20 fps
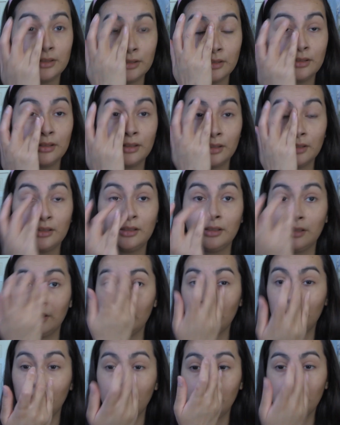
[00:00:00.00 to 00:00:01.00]

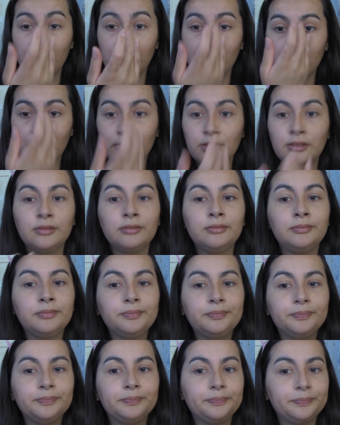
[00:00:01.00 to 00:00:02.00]

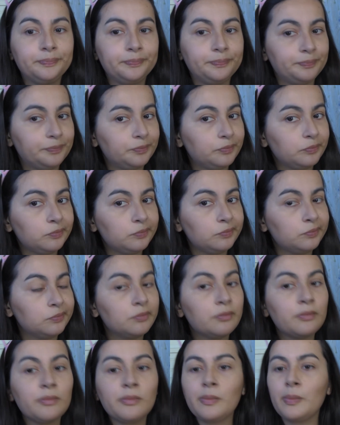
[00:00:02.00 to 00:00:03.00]

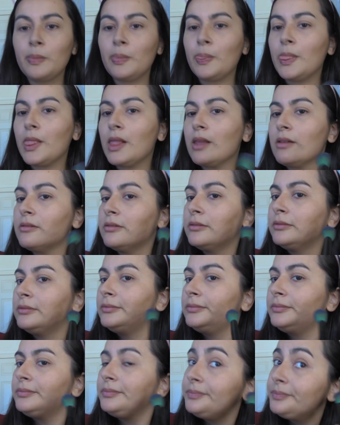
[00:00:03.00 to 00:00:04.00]

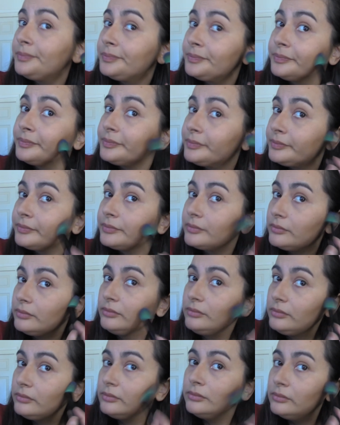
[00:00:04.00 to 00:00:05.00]

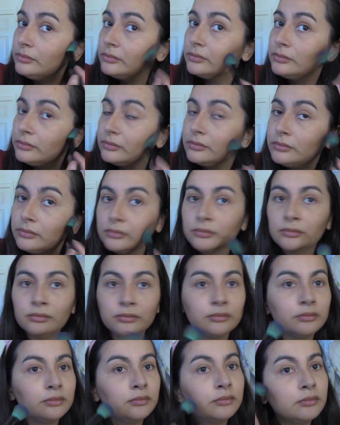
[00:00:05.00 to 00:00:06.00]

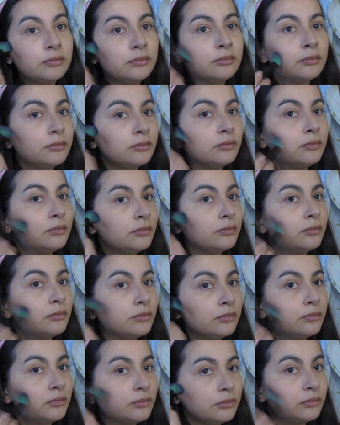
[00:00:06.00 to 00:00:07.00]

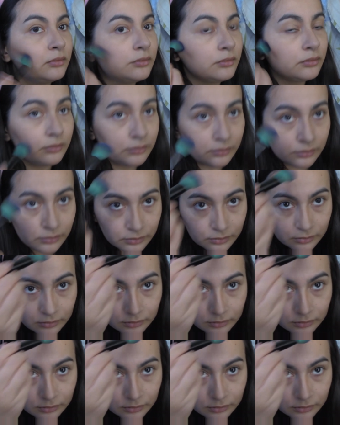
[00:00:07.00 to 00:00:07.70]
[no speech]